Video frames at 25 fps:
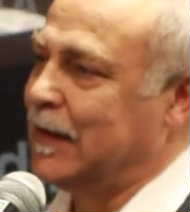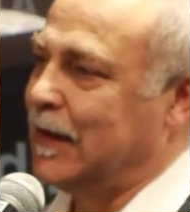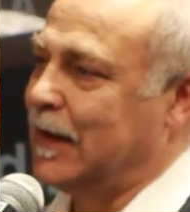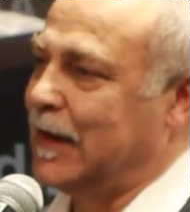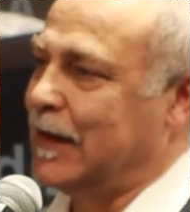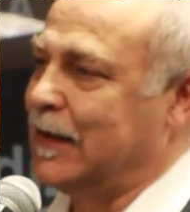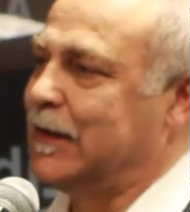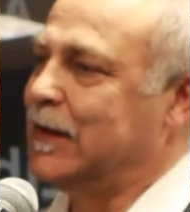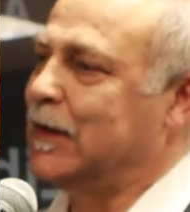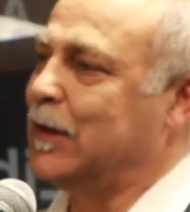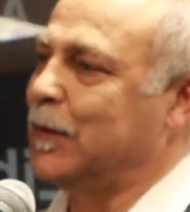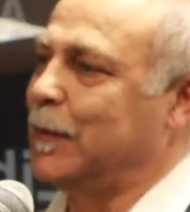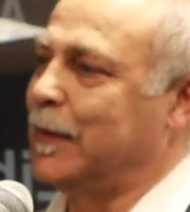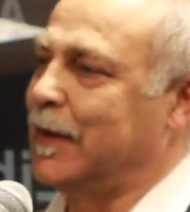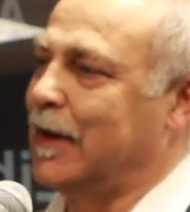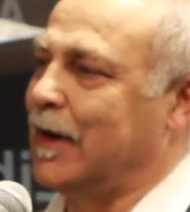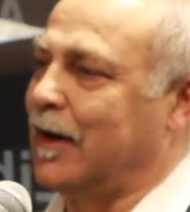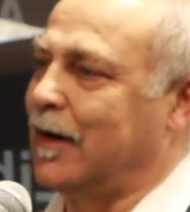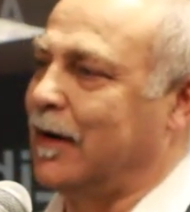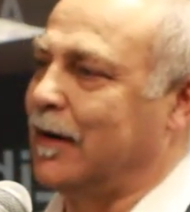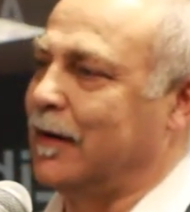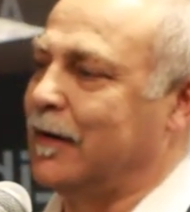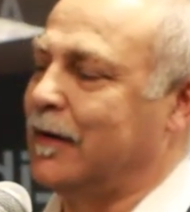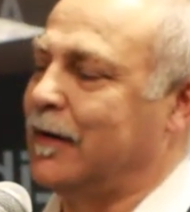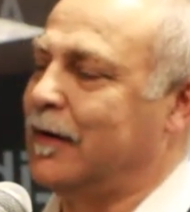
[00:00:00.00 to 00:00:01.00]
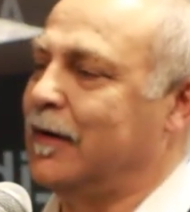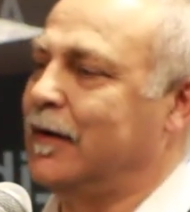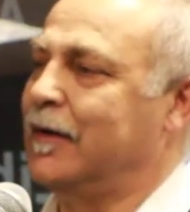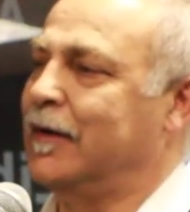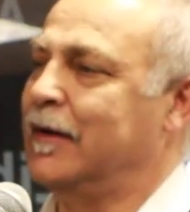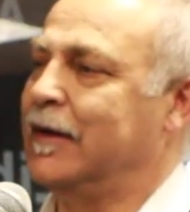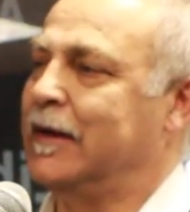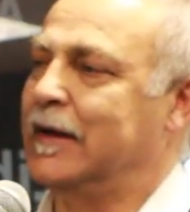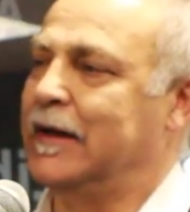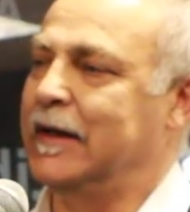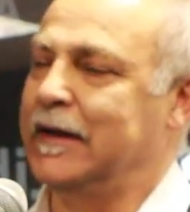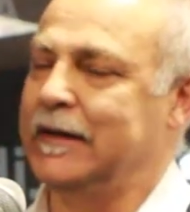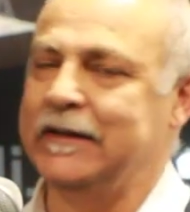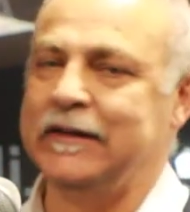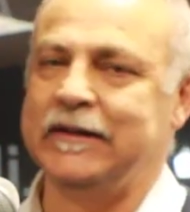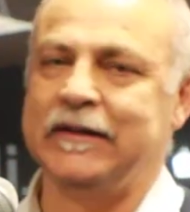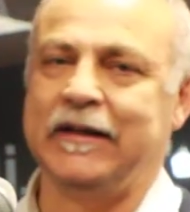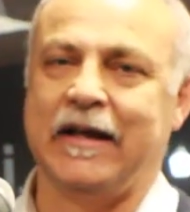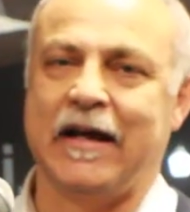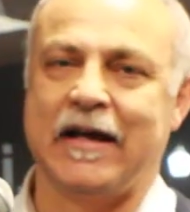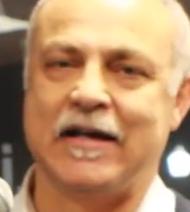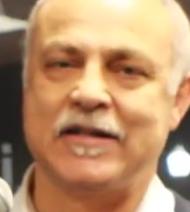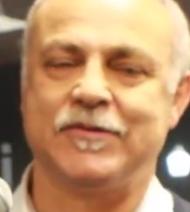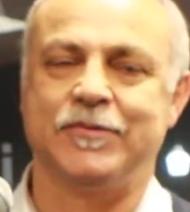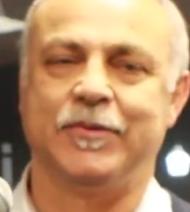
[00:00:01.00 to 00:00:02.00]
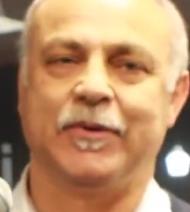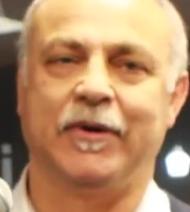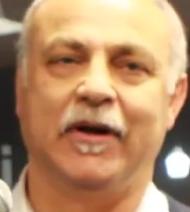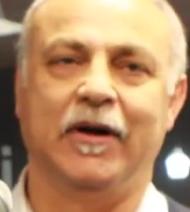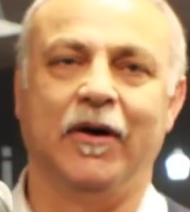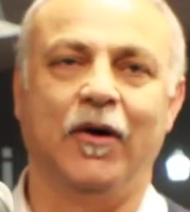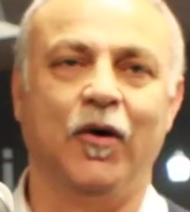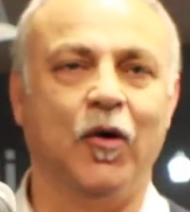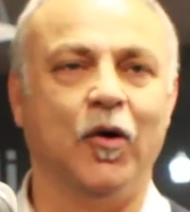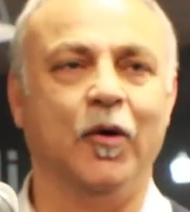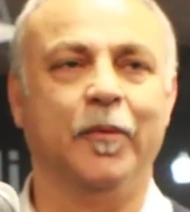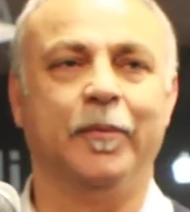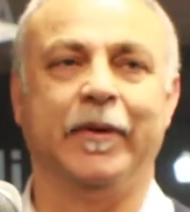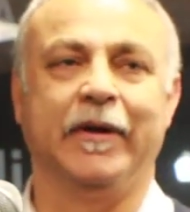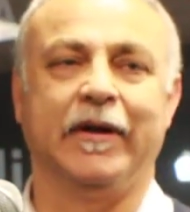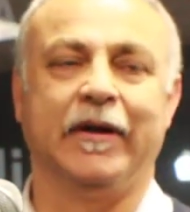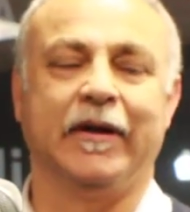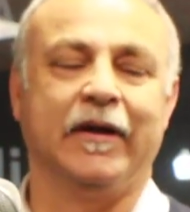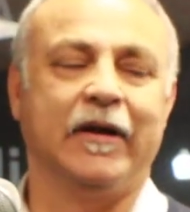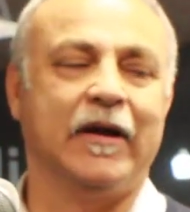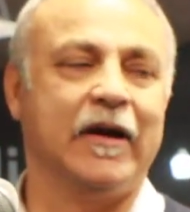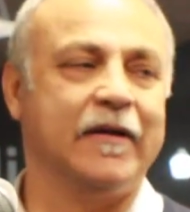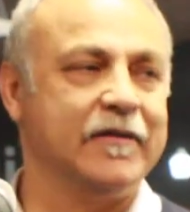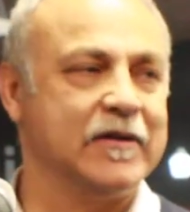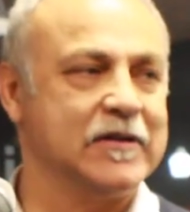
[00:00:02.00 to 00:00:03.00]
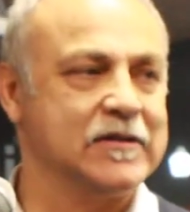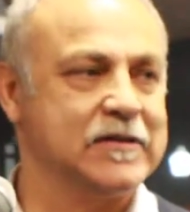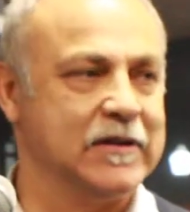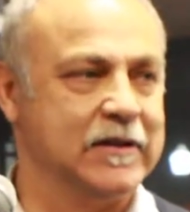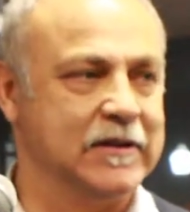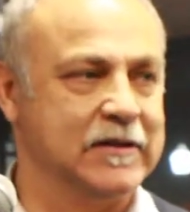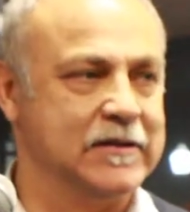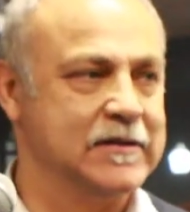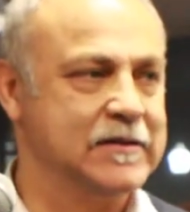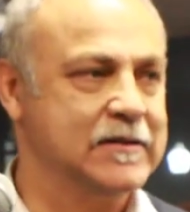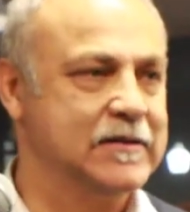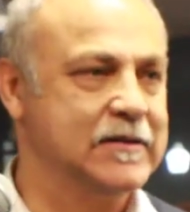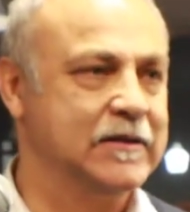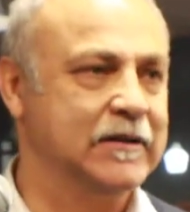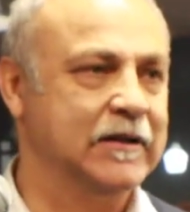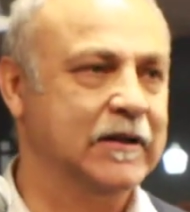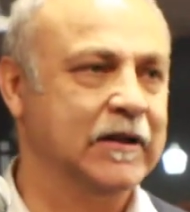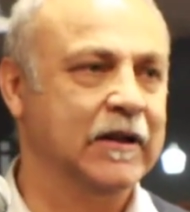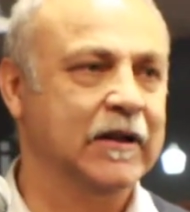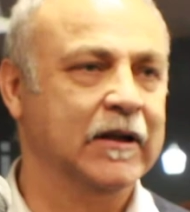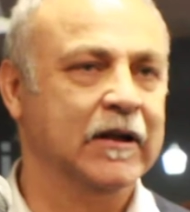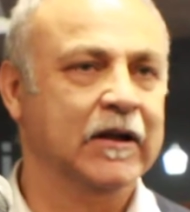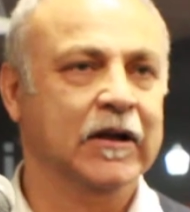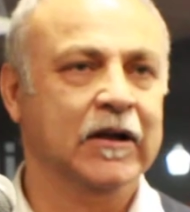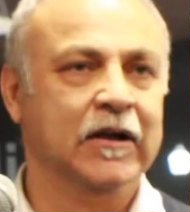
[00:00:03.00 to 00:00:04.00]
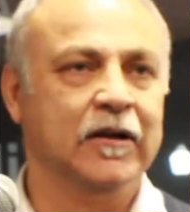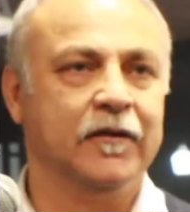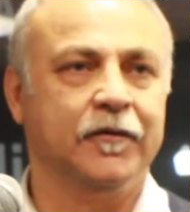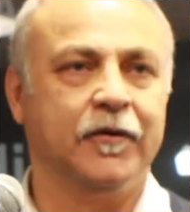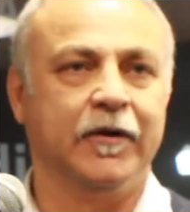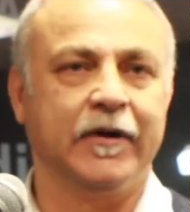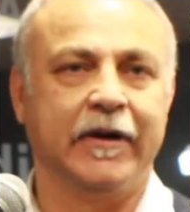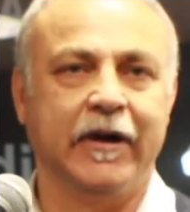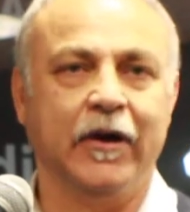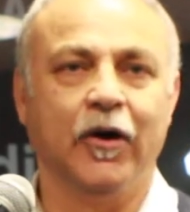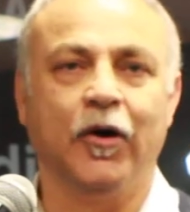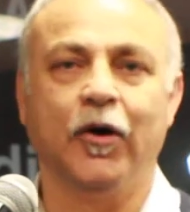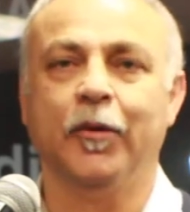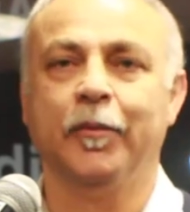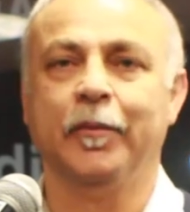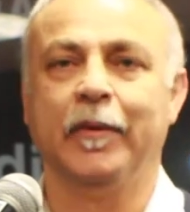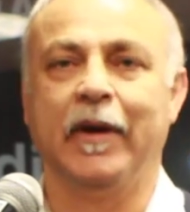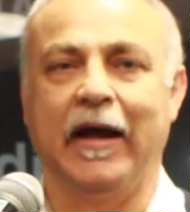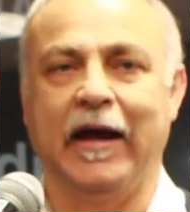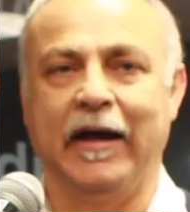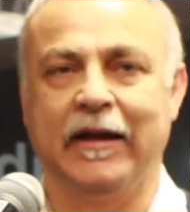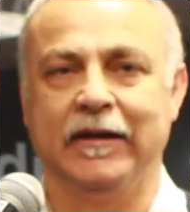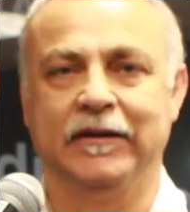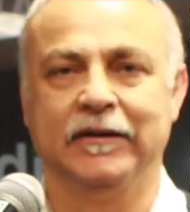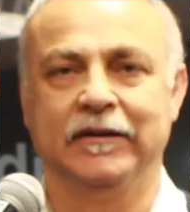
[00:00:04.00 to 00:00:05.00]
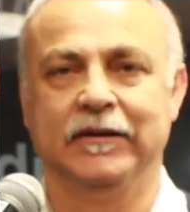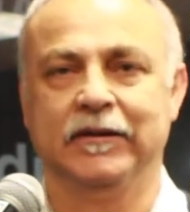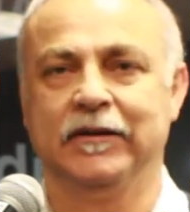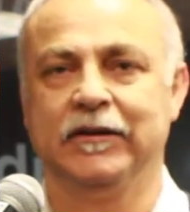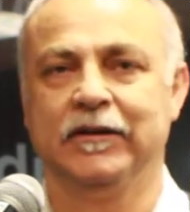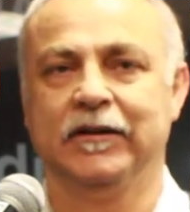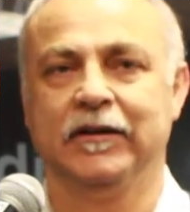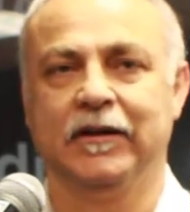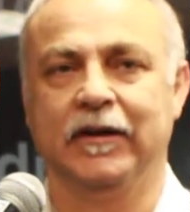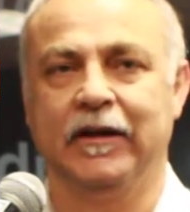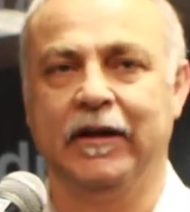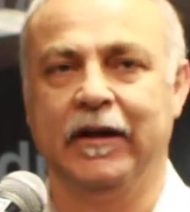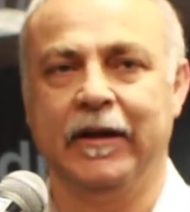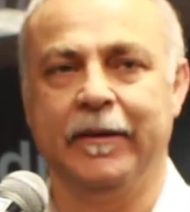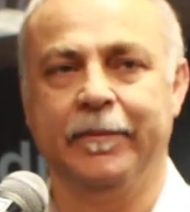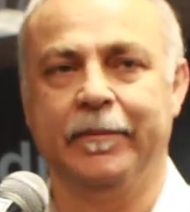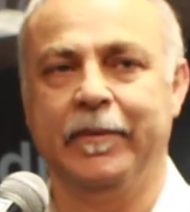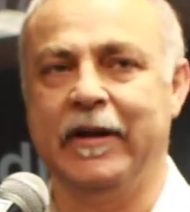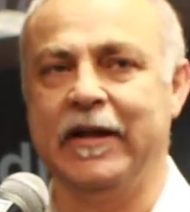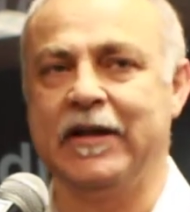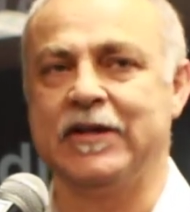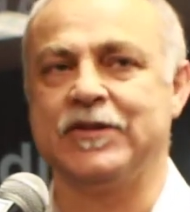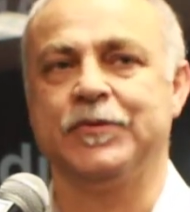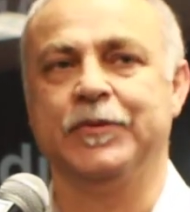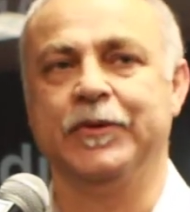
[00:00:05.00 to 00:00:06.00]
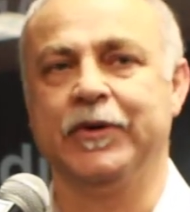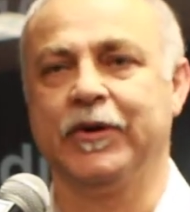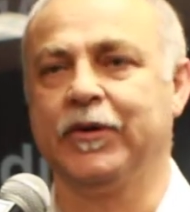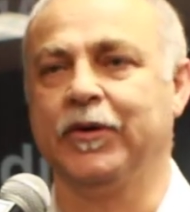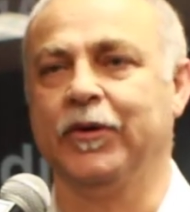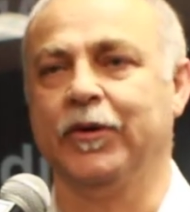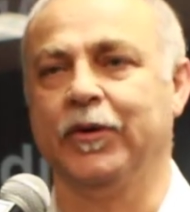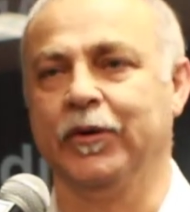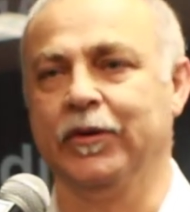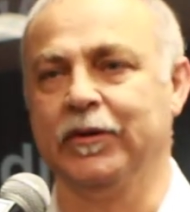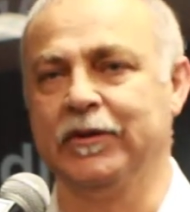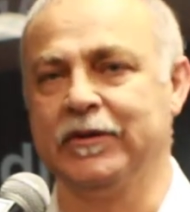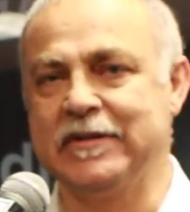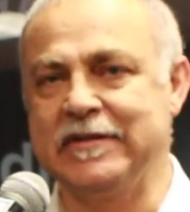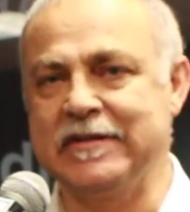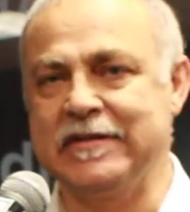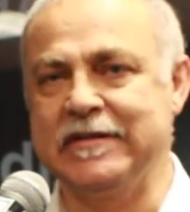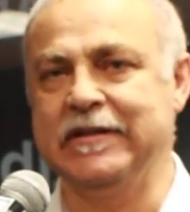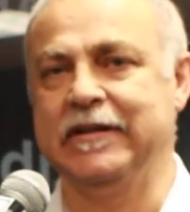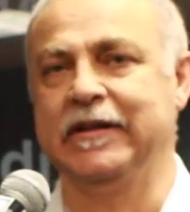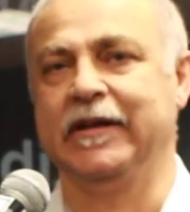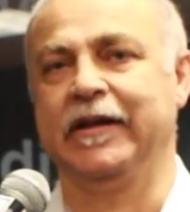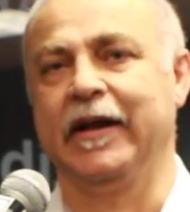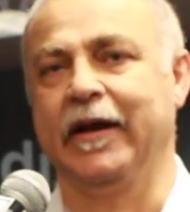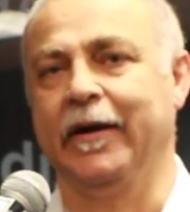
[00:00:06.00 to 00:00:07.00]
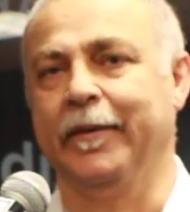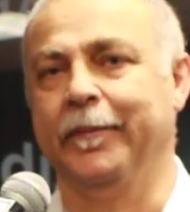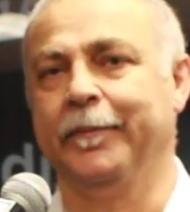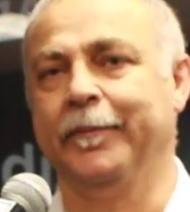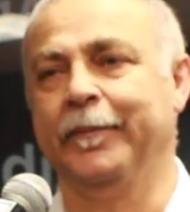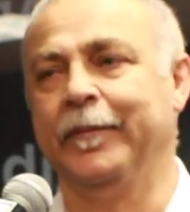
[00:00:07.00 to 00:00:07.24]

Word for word: And here we are in the diaspora hoping ever since for a homeland, a place we called Syria.